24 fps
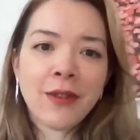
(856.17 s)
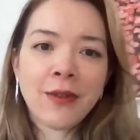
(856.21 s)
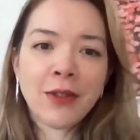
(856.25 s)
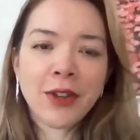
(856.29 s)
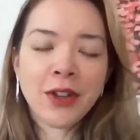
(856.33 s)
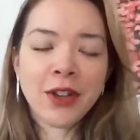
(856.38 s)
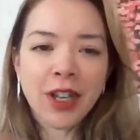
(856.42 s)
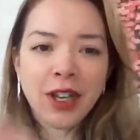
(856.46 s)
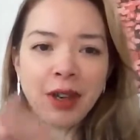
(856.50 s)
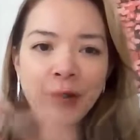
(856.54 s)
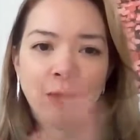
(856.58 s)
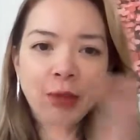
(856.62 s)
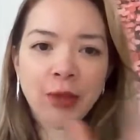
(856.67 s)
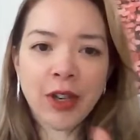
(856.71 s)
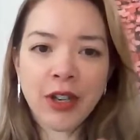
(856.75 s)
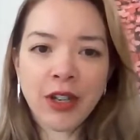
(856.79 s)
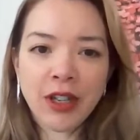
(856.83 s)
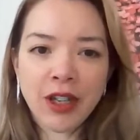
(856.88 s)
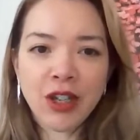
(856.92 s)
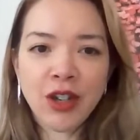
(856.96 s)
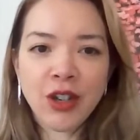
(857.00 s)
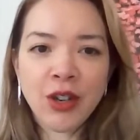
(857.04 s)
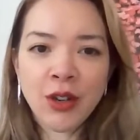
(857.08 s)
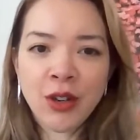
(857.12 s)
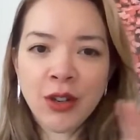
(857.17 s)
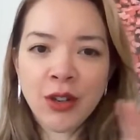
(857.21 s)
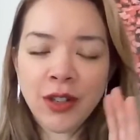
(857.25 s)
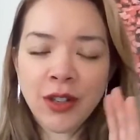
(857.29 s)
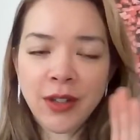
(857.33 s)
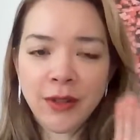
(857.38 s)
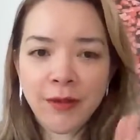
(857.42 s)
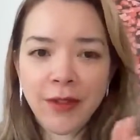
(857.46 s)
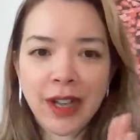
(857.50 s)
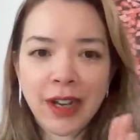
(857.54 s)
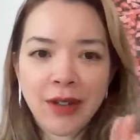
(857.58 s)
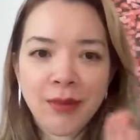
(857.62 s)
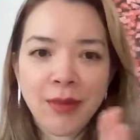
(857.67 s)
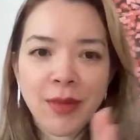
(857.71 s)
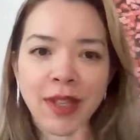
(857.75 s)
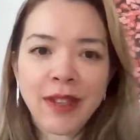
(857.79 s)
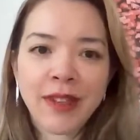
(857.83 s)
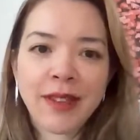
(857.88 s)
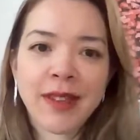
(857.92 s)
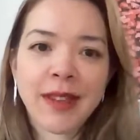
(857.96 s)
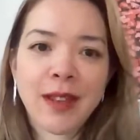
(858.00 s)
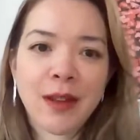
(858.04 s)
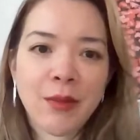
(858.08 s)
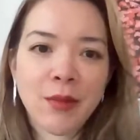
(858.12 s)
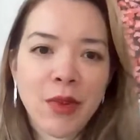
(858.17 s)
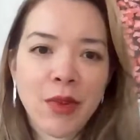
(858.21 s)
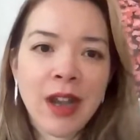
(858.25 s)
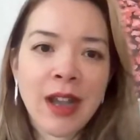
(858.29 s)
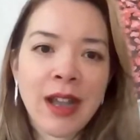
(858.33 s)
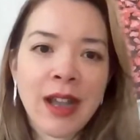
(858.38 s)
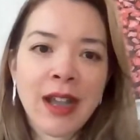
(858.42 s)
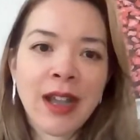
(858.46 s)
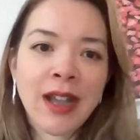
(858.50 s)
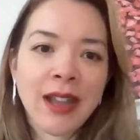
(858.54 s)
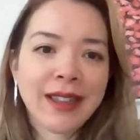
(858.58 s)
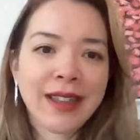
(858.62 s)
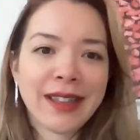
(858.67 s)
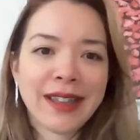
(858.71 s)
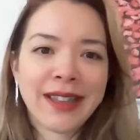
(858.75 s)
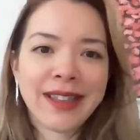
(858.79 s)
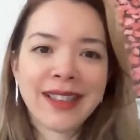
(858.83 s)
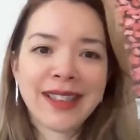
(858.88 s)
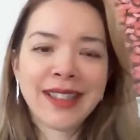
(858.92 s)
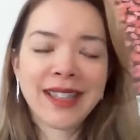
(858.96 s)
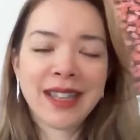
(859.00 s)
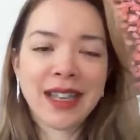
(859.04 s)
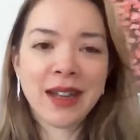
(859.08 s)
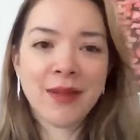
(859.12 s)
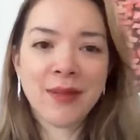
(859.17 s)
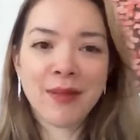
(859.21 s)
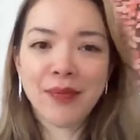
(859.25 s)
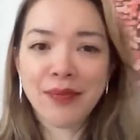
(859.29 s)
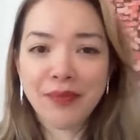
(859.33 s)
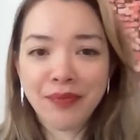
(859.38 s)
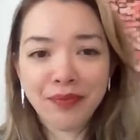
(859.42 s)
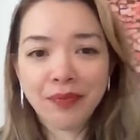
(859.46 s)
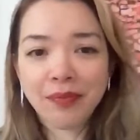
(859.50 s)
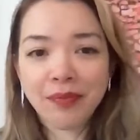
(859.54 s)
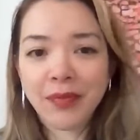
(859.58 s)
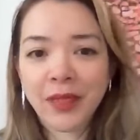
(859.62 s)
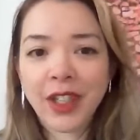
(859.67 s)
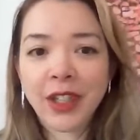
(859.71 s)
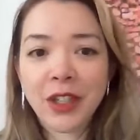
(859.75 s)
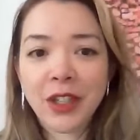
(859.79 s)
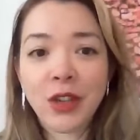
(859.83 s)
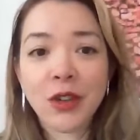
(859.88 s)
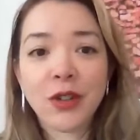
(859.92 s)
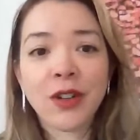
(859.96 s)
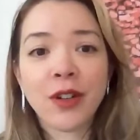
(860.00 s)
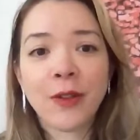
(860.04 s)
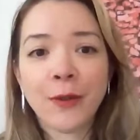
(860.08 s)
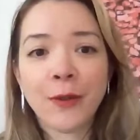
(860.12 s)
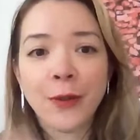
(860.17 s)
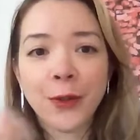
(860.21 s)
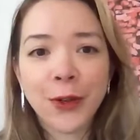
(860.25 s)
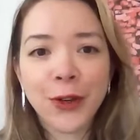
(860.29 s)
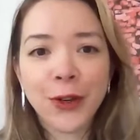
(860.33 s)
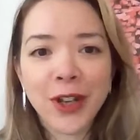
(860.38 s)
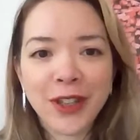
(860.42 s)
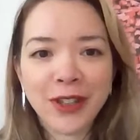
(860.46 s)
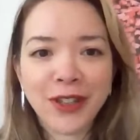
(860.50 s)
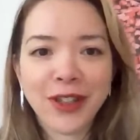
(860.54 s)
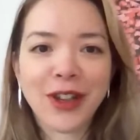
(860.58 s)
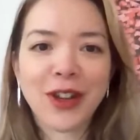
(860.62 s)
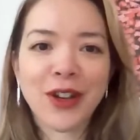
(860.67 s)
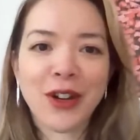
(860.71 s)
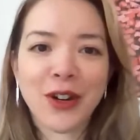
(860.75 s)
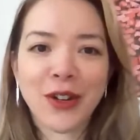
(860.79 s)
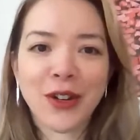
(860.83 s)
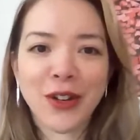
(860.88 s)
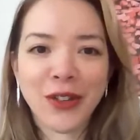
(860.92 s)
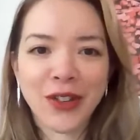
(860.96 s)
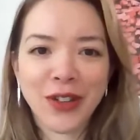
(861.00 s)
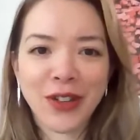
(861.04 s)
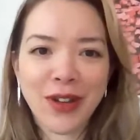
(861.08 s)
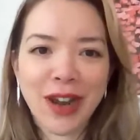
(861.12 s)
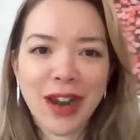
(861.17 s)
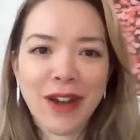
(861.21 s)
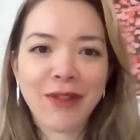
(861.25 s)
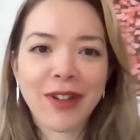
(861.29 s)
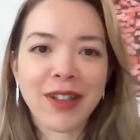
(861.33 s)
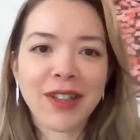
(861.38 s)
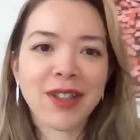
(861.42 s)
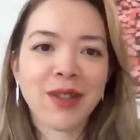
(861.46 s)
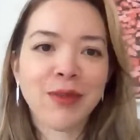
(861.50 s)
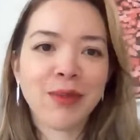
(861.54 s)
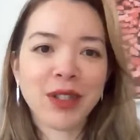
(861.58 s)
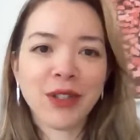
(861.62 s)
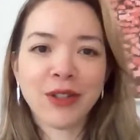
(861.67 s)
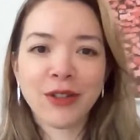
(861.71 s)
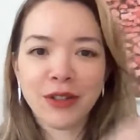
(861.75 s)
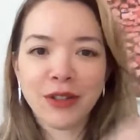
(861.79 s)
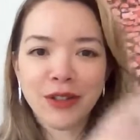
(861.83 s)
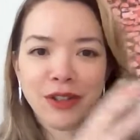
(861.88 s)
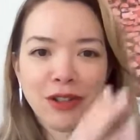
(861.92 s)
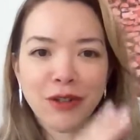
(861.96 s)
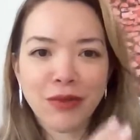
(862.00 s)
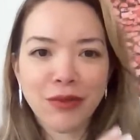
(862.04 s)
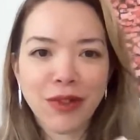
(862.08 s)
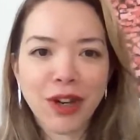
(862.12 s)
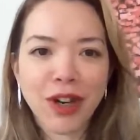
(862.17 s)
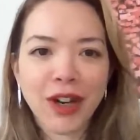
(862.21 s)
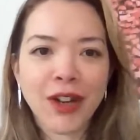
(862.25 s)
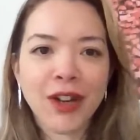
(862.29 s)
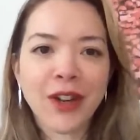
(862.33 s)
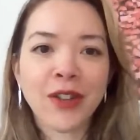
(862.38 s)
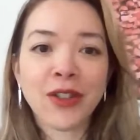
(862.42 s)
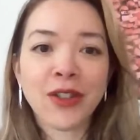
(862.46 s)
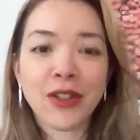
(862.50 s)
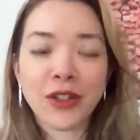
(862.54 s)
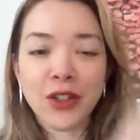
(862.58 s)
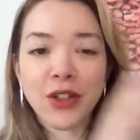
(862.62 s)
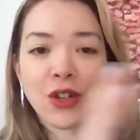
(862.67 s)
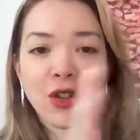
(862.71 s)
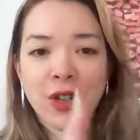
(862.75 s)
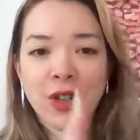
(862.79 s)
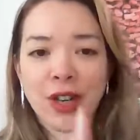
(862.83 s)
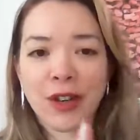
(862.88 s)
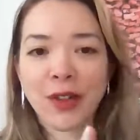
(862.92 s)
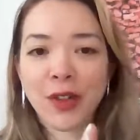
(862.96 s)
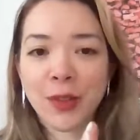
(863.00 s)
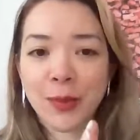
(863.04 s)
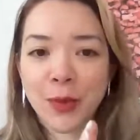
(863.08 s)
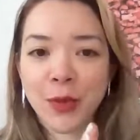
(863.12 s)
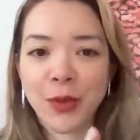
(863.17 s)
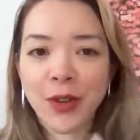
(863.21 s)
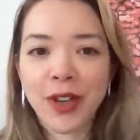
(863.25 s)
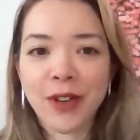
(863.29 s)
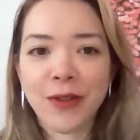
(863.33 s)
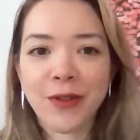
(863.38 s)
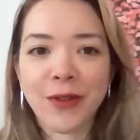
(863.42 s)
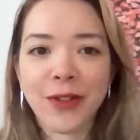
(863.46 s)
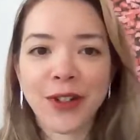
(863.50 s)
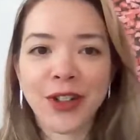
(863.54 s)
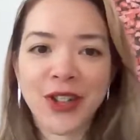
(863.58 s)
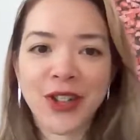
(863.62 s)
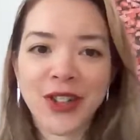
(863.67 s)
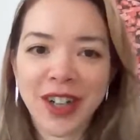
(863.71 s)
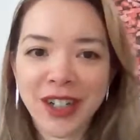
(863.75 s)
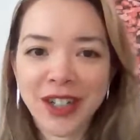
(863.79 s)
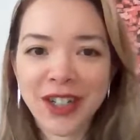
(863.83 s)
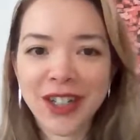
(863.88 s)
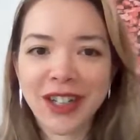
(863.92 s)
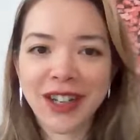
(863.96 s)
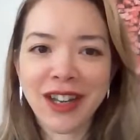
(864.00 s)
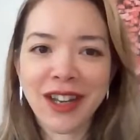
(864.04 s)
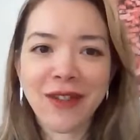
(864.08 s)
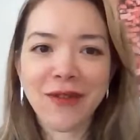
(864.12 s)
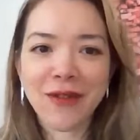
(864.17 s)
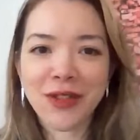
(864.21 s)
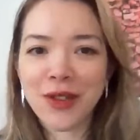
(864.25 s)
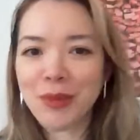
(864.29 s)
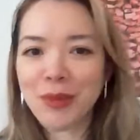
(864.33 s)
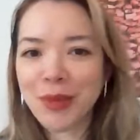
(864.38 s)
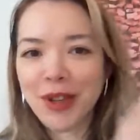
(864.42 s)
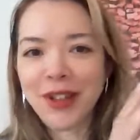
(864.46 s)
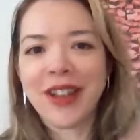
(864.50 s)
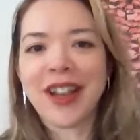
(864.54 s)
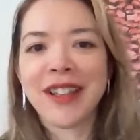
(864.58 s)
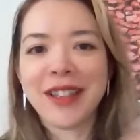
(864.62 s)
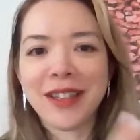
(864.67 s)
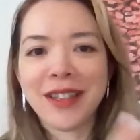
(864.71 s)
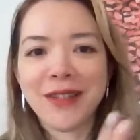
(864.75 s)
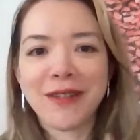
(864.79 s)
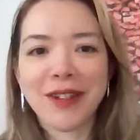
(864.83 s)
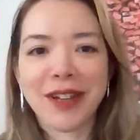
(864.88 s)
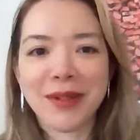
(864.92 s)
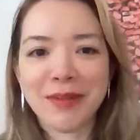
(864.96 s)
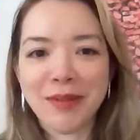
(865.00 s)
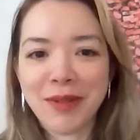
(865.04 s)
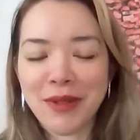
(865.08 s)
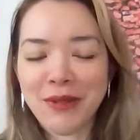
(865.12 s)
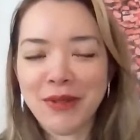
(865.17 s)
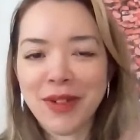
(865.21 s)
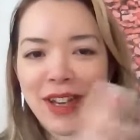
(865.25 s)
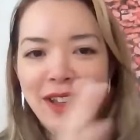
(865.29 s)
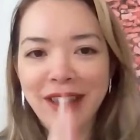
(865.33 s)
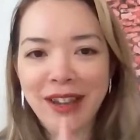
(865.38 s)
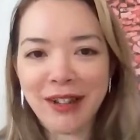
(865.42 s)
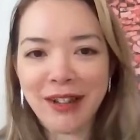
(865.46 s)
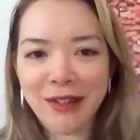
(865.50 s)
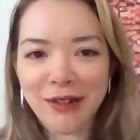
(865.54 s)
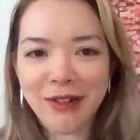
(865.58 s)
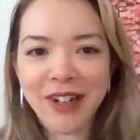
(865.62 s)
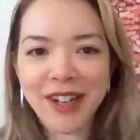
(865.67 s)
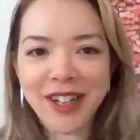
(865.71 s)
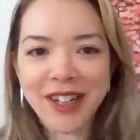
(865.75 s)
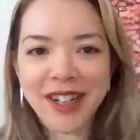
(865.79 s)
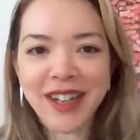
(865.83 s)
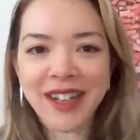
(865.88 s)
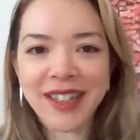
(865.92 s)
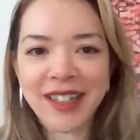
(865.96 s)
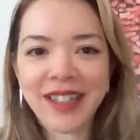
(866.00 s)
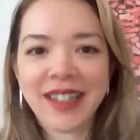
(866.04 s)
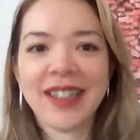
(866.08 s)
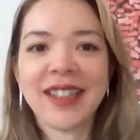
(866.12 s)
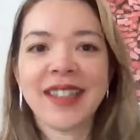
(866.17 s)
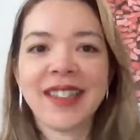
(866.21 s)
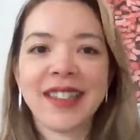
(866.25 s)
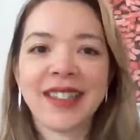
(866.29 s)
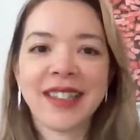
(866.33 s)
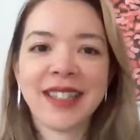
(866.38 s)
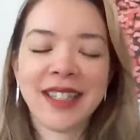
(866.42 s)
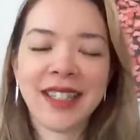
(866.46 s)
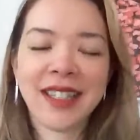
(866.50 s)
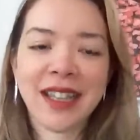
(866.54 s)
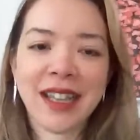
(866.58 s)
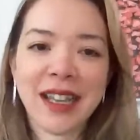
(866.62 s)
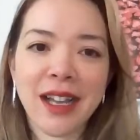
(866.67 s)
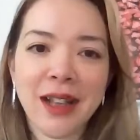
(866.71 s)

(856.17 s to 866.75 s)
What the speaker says: if you're going to put a new development somewhere, it's you avoid the cost of having to build new roads, new transport infrastructure, if you put that development where that already exists.